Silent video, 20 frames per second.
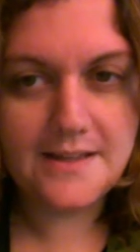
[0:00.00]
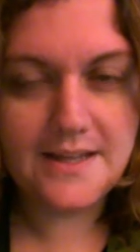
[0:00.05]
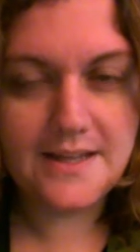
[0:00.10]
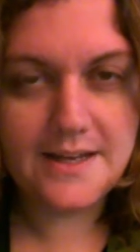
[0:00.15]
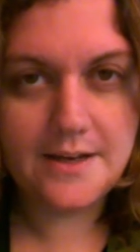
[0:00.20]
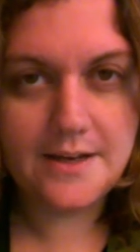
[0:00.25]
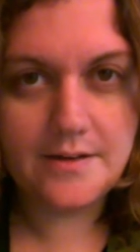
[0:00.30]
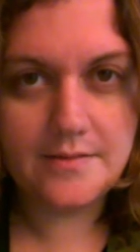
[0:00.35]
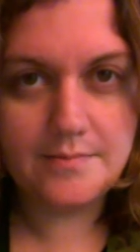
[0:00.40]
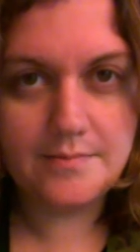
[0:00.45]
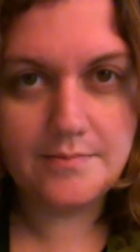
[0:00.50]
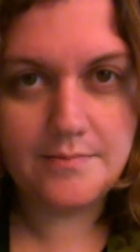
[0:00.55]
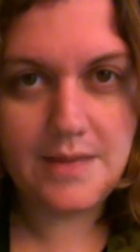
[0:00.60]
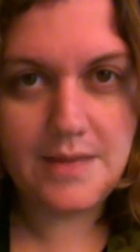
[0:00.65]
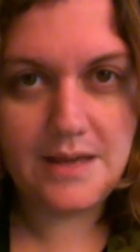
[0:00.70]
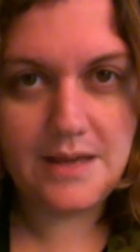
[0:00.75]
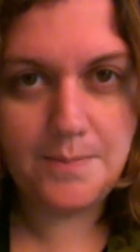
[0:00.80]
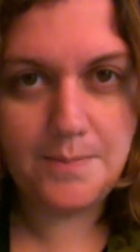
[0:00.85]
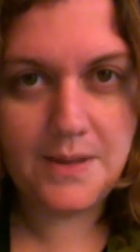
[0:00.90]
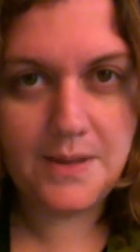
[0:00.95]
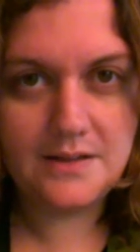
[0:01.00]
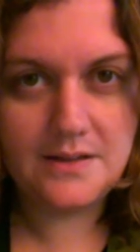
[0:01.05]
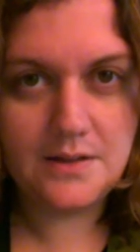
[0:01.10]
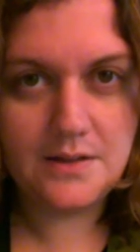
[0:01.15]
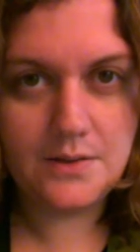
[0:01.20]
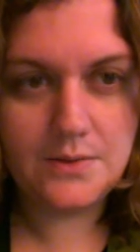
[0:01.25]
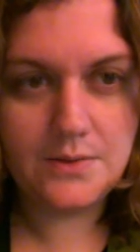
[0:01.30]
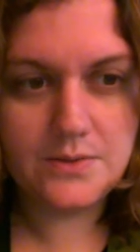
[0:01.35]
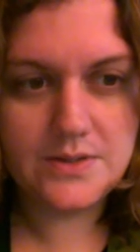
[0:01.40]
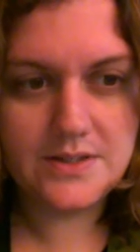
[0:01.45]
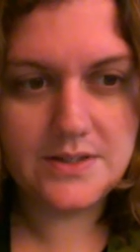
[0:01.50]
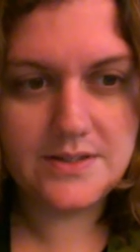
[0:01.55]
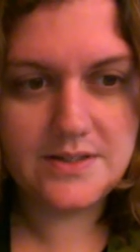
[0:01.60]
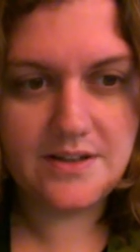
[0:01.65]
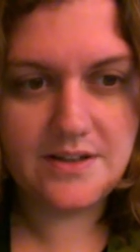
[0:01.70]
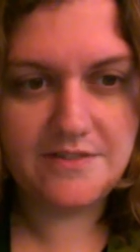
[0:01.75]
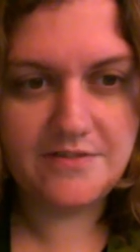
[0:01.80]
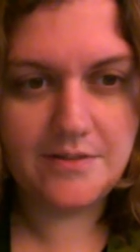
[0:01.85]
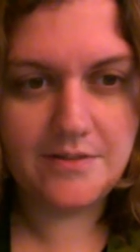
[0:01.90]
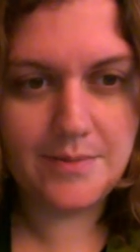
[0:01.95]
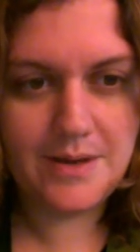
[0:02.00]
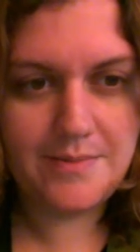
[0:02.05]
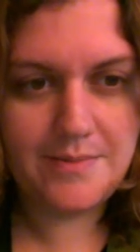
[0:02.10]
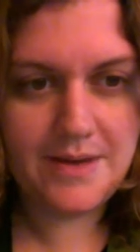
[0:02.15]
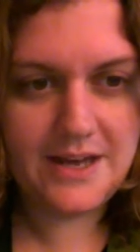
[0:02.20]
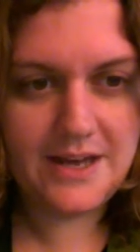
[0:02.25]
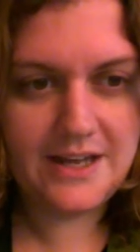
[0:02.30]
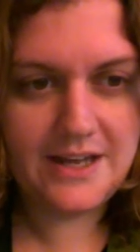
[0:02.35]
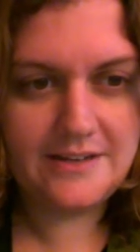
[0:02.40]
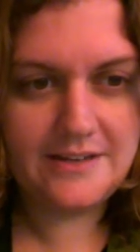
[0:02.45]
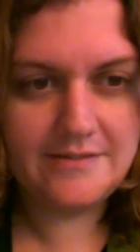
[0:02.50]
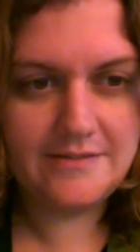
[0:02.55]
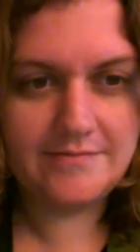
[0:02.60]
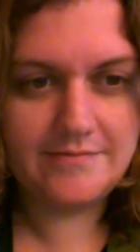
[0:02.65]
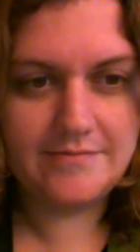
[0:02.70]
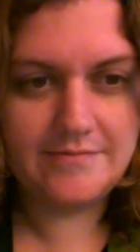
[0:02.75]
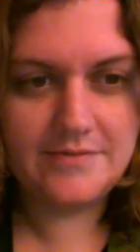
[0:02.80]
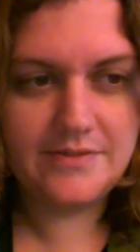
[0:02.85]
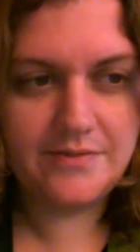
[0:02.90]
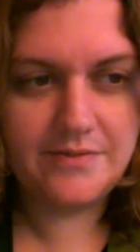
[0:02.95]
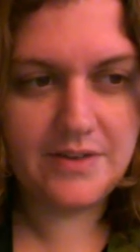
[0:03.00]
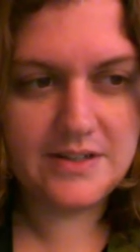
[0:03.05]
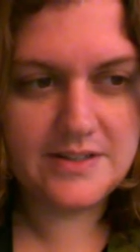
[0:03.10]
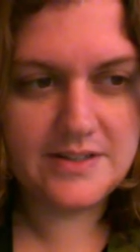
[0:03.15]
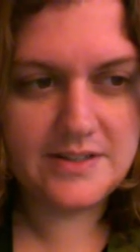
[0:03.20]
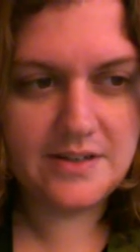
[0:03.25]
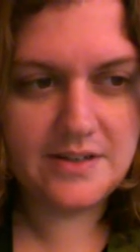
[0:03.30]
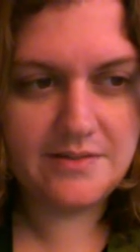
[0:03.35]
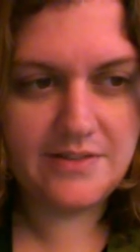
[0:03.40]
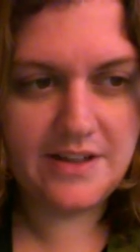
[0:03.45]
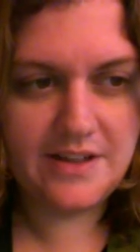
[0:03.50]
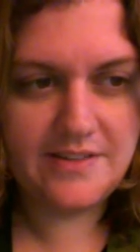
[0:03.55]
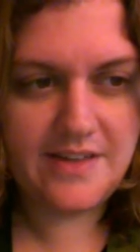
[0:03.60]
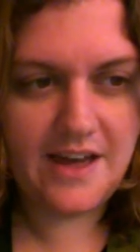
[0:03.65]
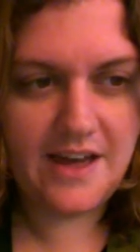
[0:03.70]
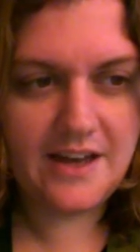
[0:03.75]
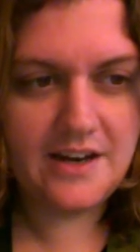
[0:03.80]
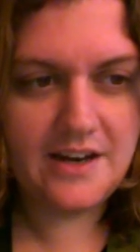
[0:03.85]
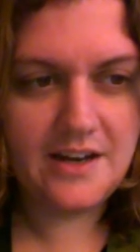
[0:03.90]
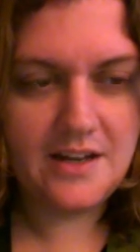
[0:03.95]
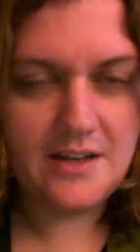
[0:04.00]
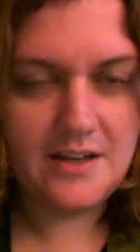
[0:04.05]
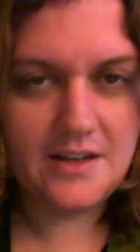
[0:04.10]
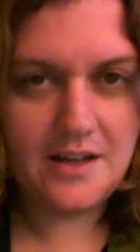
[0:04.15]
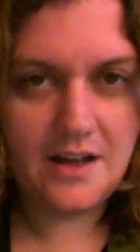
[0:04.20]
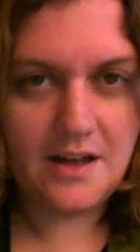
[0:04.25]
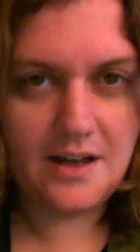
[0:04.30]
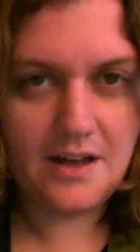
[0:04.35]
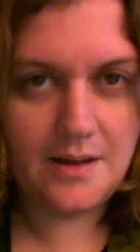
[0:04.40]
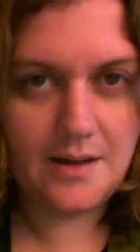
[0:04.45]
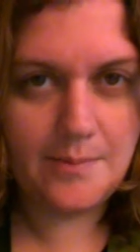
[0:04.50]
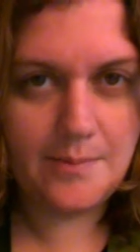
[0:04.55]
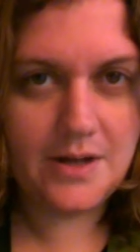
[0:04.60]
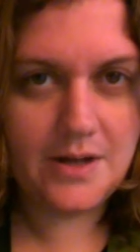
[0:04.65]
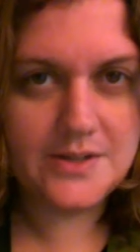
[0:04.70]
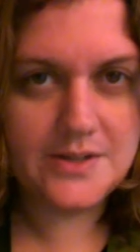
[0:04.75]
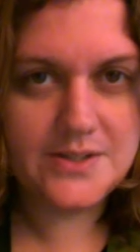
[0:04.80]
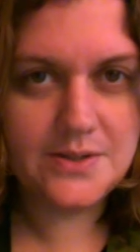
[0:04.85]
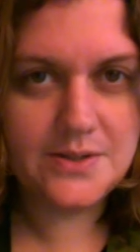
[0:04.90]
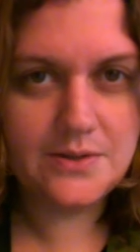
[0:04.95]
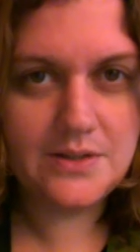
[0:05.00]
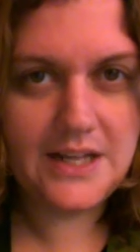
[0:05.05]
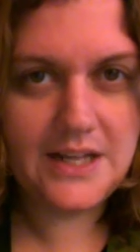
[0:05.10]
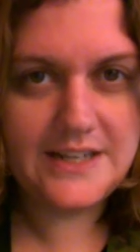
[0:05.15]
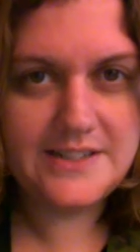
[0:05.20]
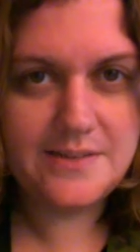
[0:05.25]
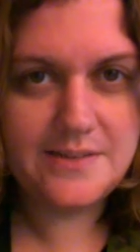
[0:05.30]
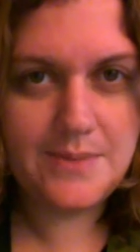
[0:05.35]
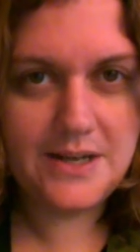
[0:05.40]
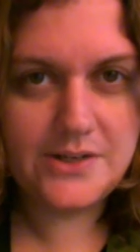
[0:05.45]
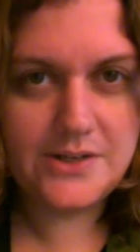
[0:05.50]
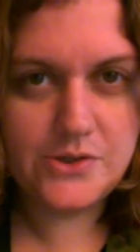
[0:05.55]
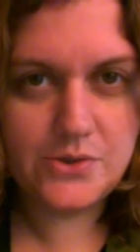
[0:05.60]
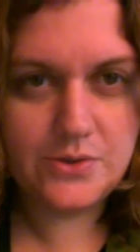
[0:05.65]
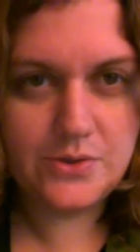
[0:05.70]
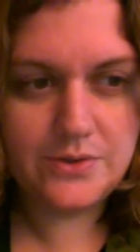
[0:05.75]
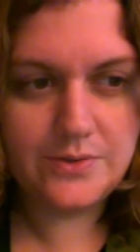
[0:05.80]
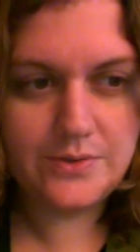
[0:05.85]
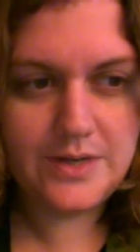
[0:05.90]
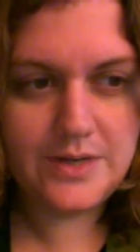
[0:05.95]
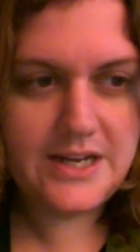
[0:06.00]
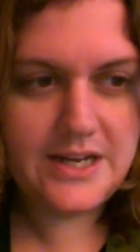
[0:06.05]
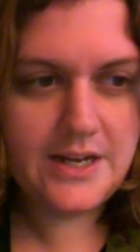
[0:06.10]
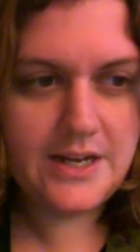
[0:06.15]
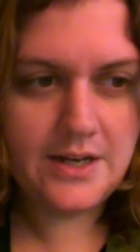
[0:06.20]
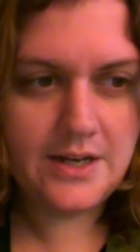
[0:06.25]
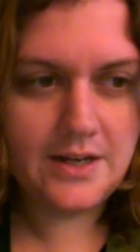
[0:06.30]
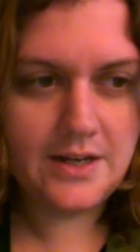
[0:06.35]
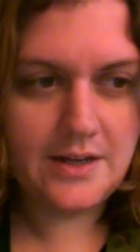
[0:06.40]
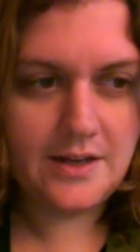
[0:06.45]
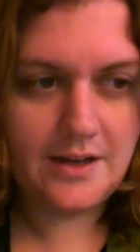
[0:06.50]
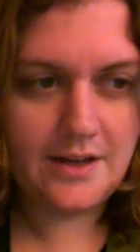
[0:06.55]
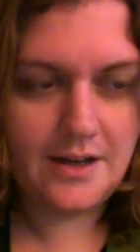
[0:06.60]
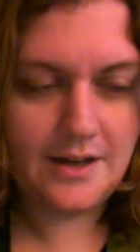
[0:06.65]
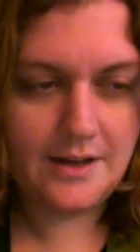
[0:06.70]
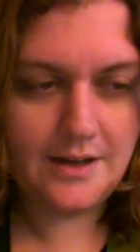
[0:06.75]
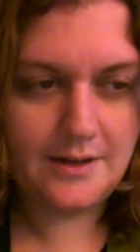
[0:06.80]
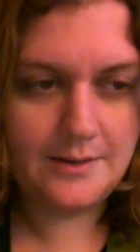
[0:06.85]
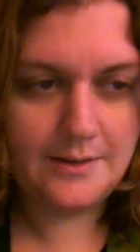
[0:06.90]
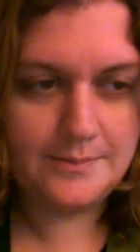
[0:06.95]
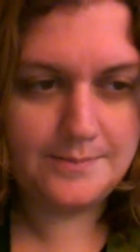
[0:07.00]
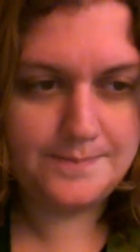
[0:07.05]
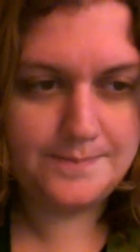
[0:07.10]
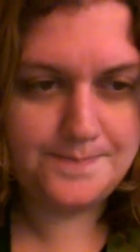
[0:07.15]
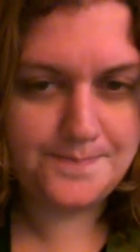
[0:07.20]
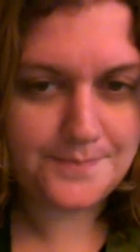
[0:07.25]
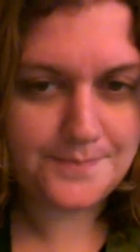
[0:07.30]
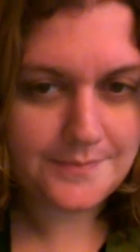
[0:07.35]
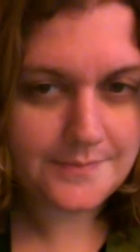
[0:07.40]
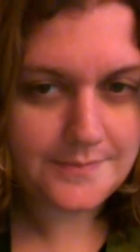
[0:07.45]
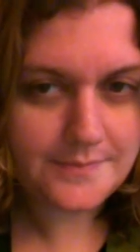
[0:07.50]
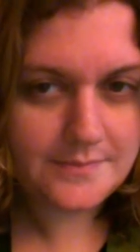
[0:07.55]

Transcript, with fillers: like make pillows and stuff for my bed and fun stuff like that um, also like to make jewelry um,